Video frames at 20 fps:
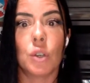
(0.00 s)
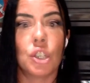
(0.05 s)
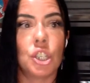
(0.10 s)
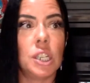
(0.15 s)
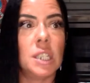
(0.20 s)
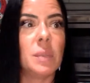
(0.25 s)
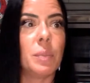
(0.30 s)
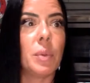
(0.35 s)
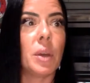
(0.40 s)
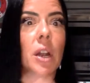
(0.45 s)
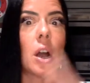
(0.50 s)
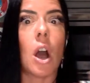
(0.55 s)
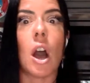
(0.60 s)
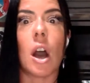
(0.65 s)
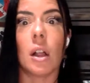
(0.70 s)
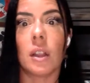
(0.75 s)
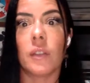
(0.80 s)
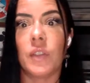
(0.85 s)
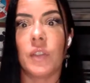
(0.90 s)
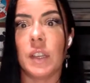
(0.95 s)
She's put
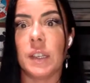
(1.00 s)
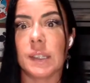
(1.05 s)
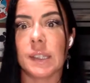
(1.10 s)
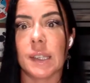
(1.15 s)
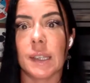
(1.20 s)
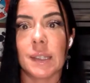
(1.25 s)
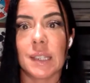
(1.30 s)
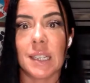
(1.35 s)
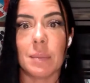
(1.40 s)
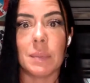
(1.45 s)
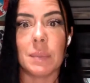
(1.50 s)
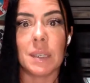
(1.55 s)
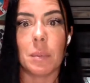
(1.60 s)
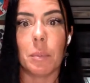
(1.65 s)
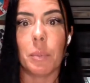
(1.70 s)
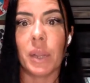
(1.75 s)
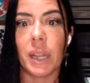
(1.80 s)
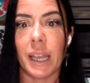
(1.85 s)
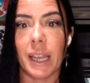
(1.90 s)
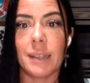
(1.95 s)
all of these systems
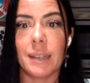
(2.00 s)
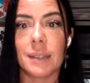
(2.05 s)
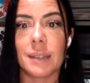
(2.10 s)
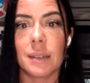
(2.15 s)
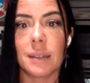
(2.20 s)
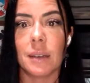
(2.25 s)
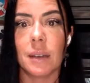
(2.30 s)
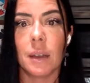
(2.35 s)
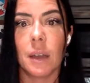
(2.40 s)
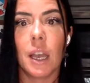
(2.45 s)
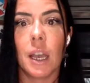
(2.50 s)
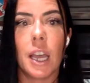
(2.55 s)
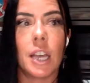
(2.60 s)
in place,